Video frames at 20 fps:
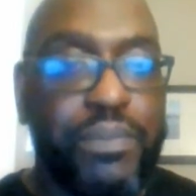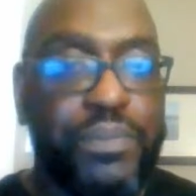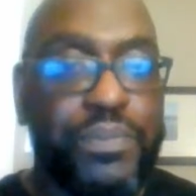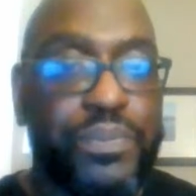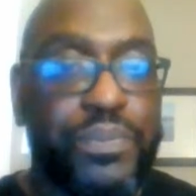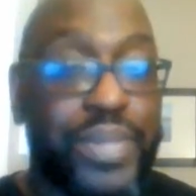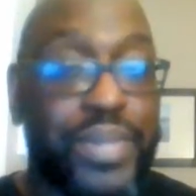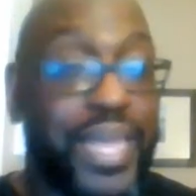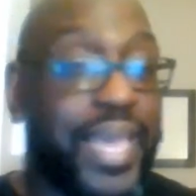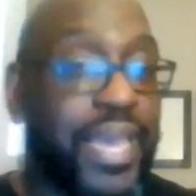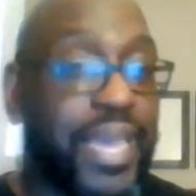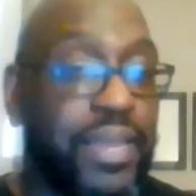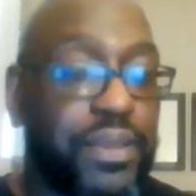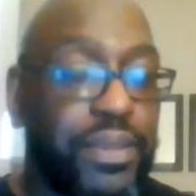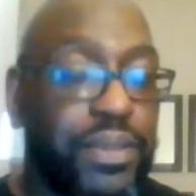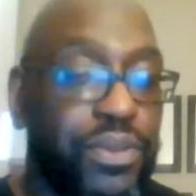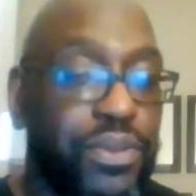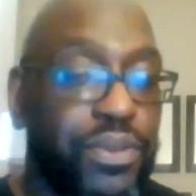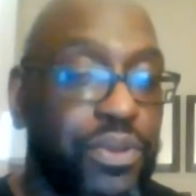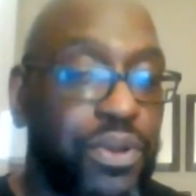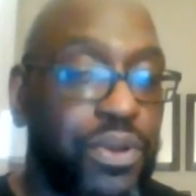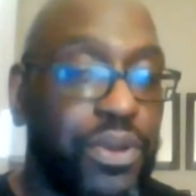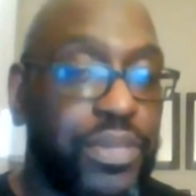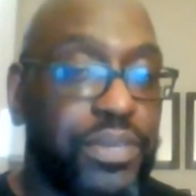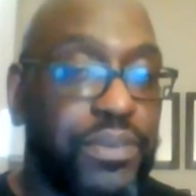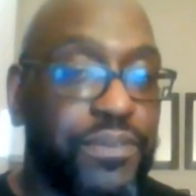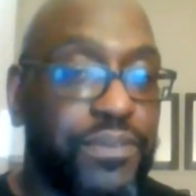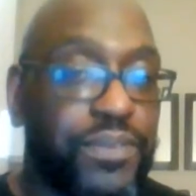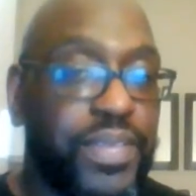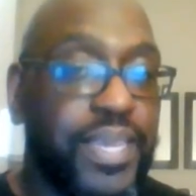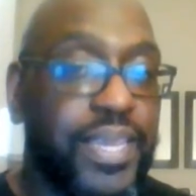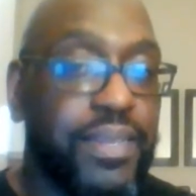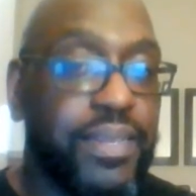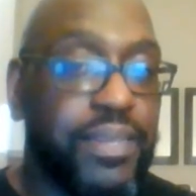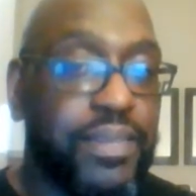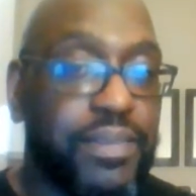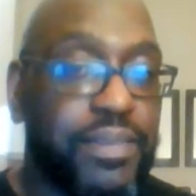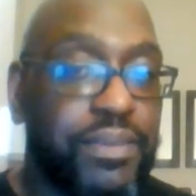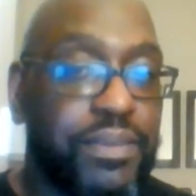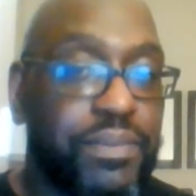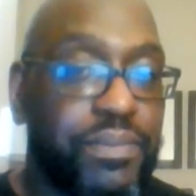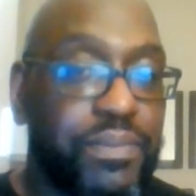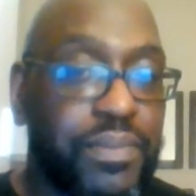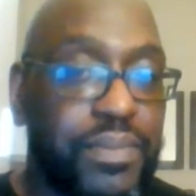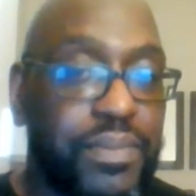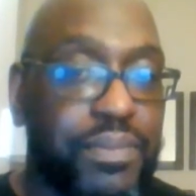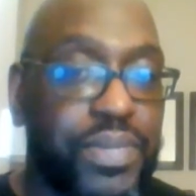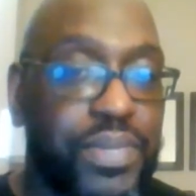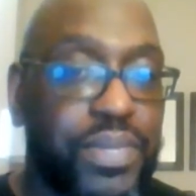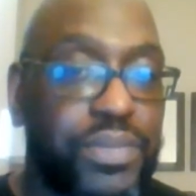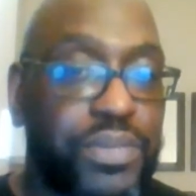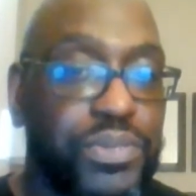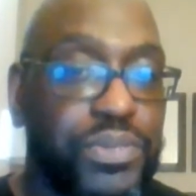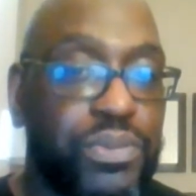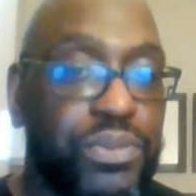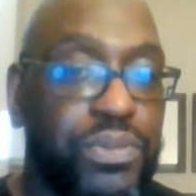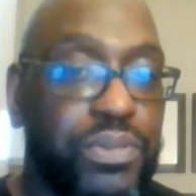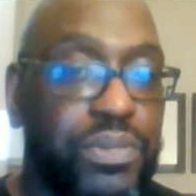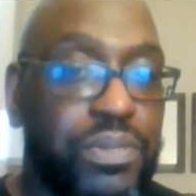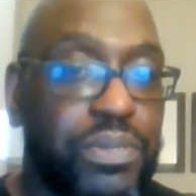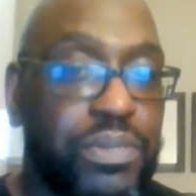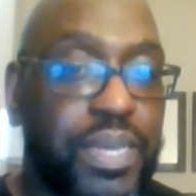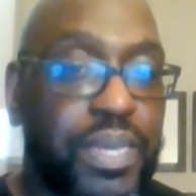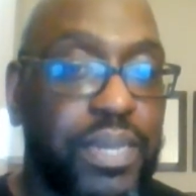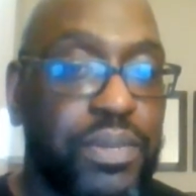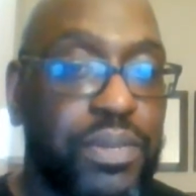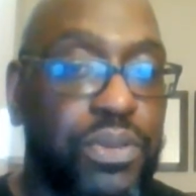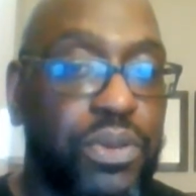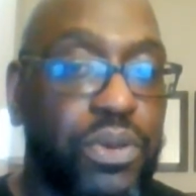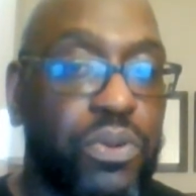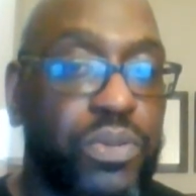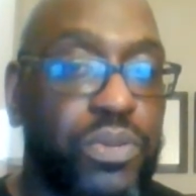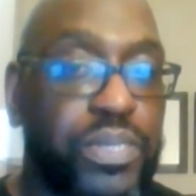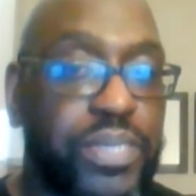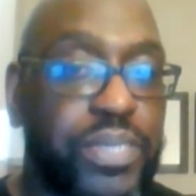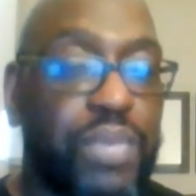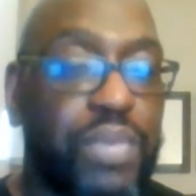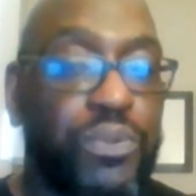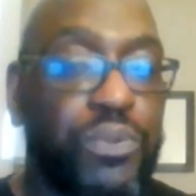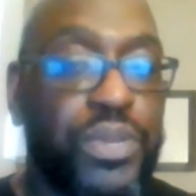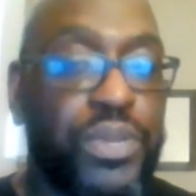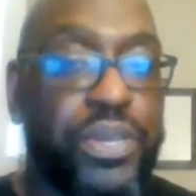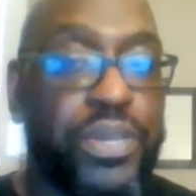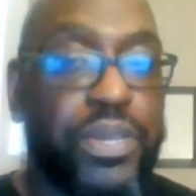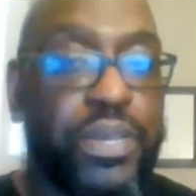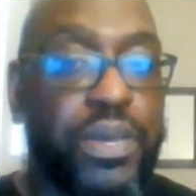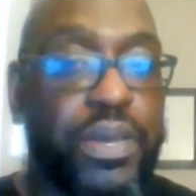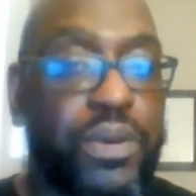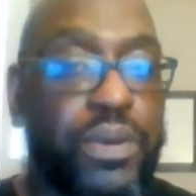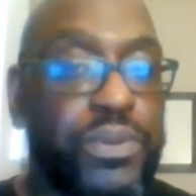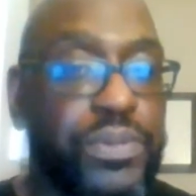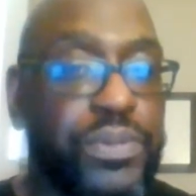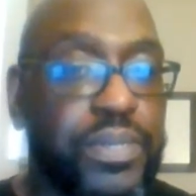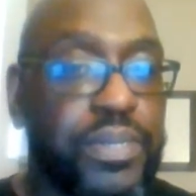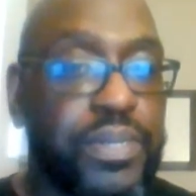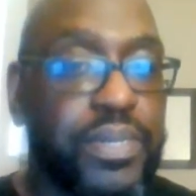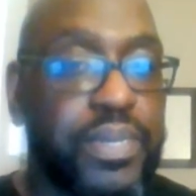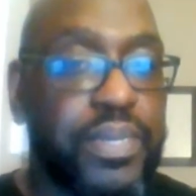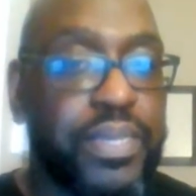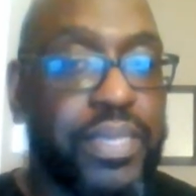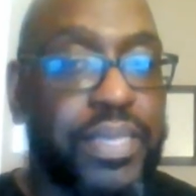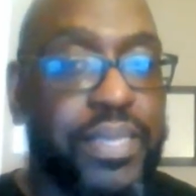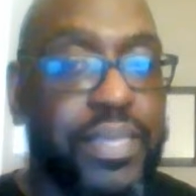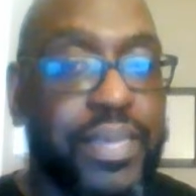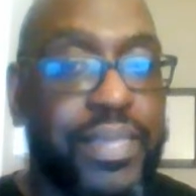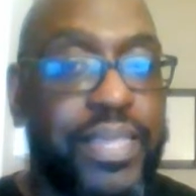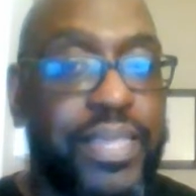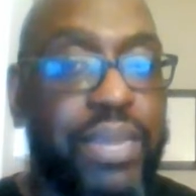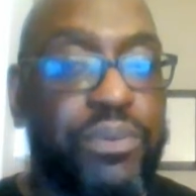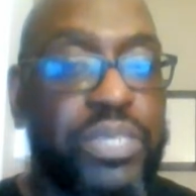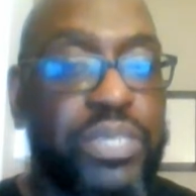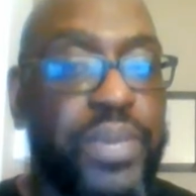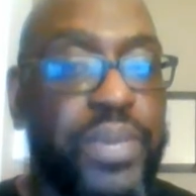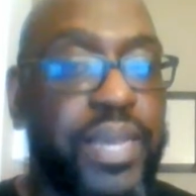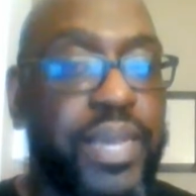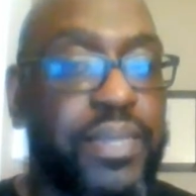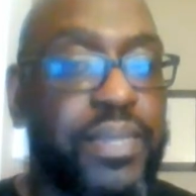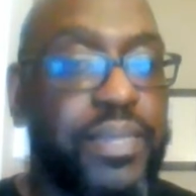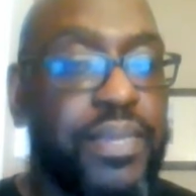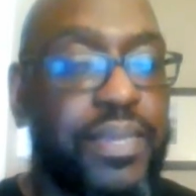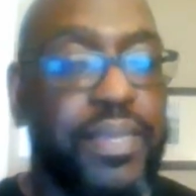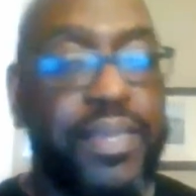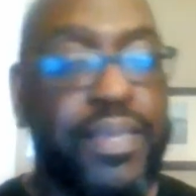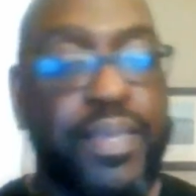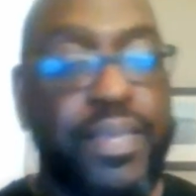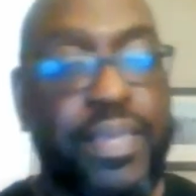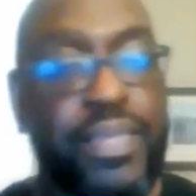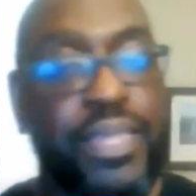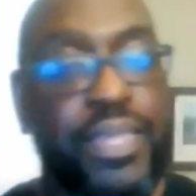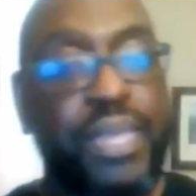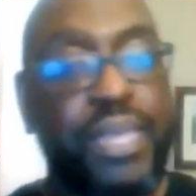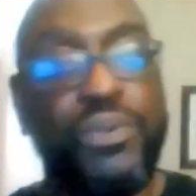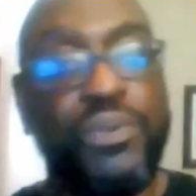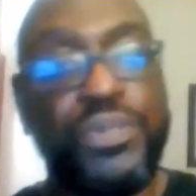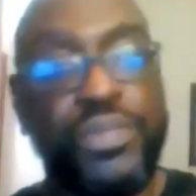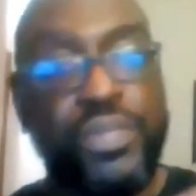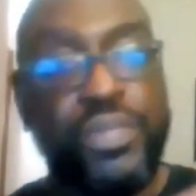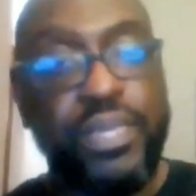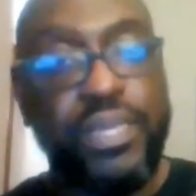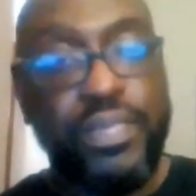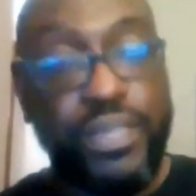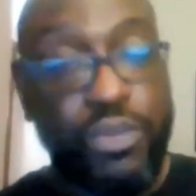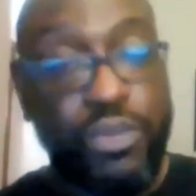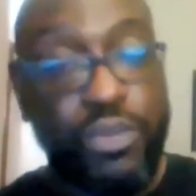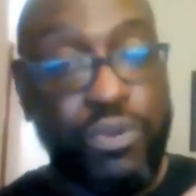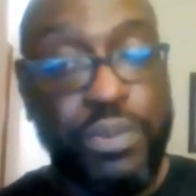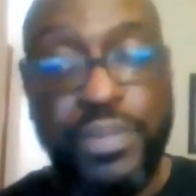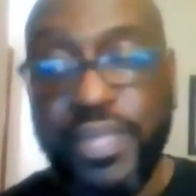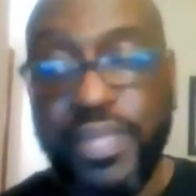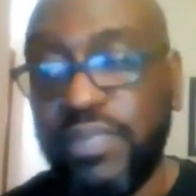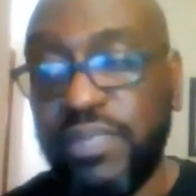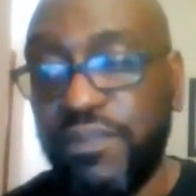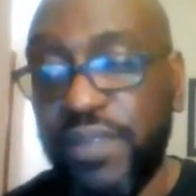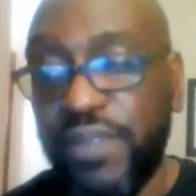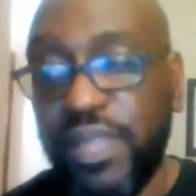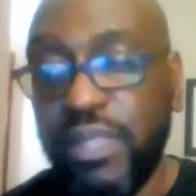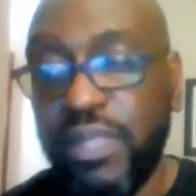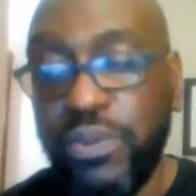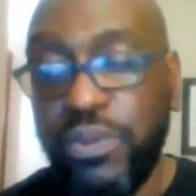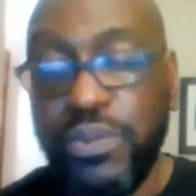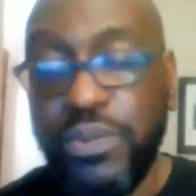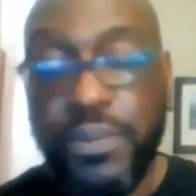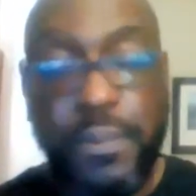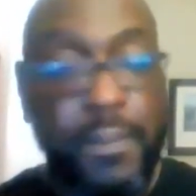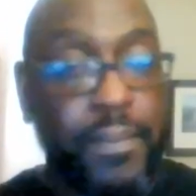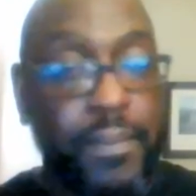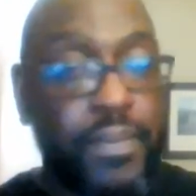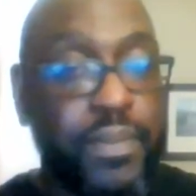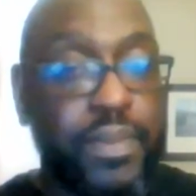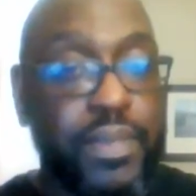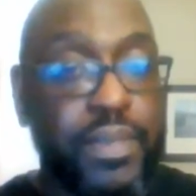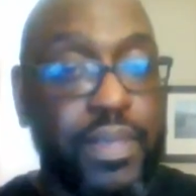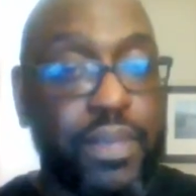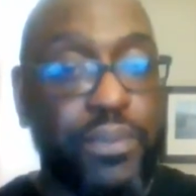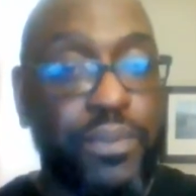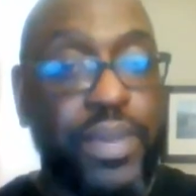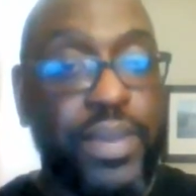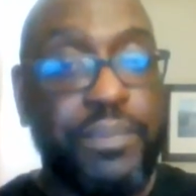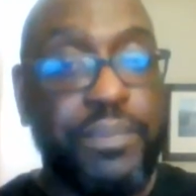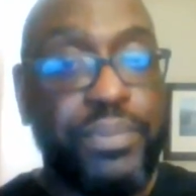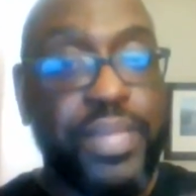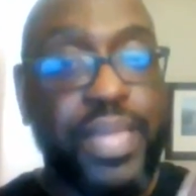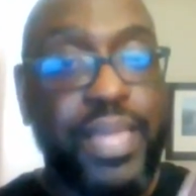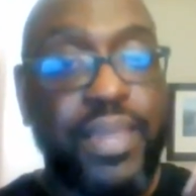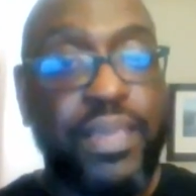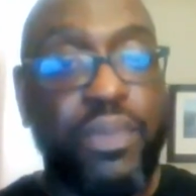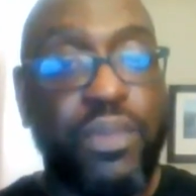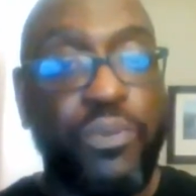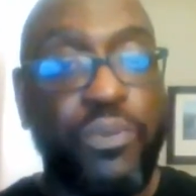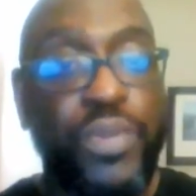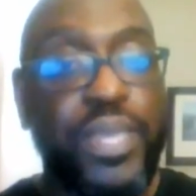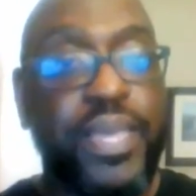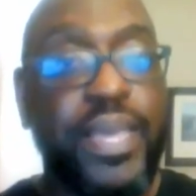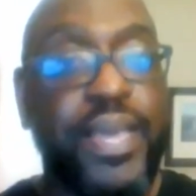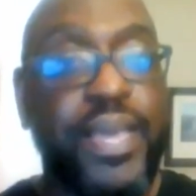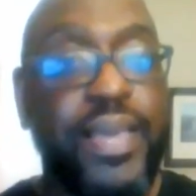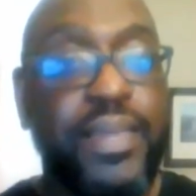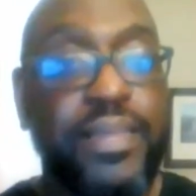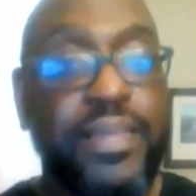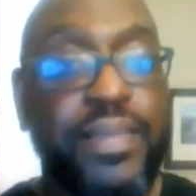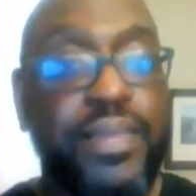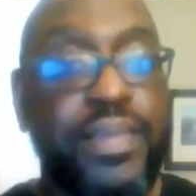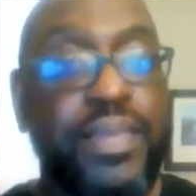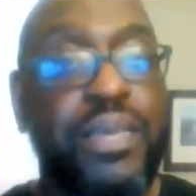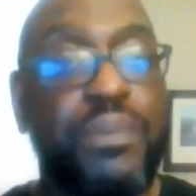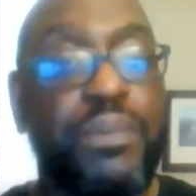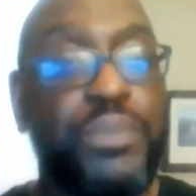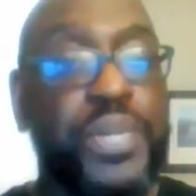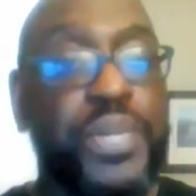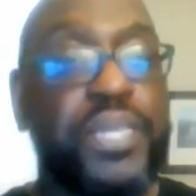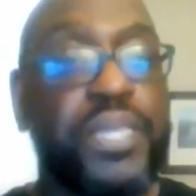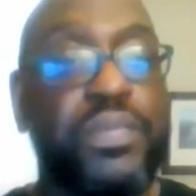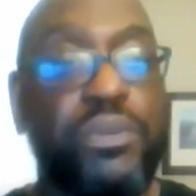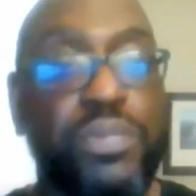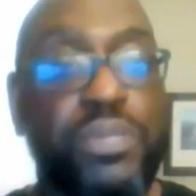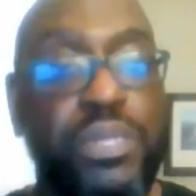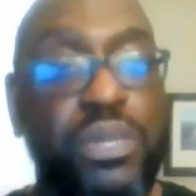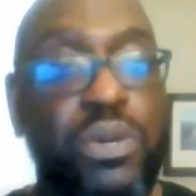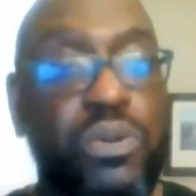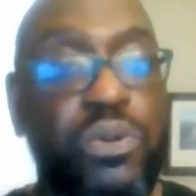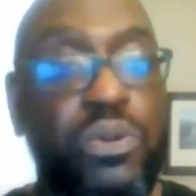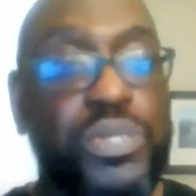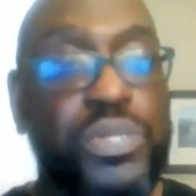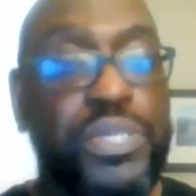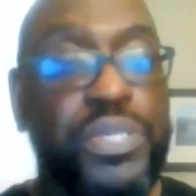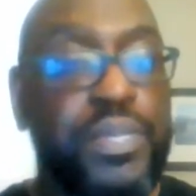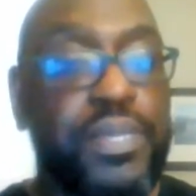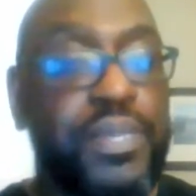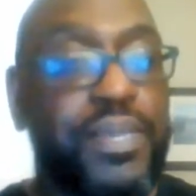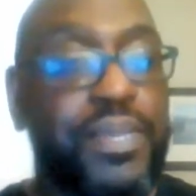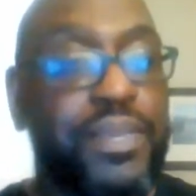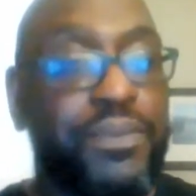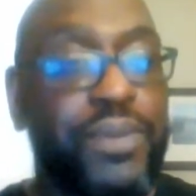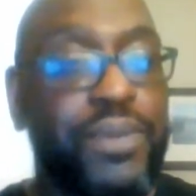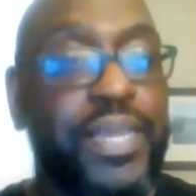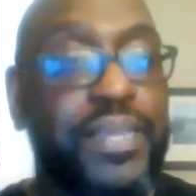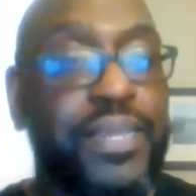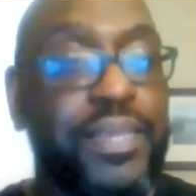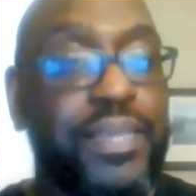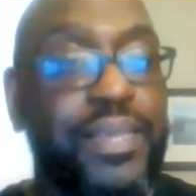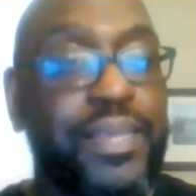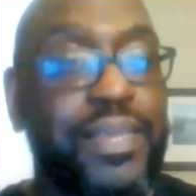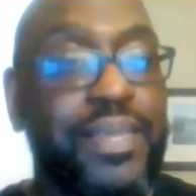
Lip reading: planned on your fleet, because you kind of know exactly where you're going to go in that respect, like with the equipment that's available, right? Planning it a week ahead, booking those loads, right?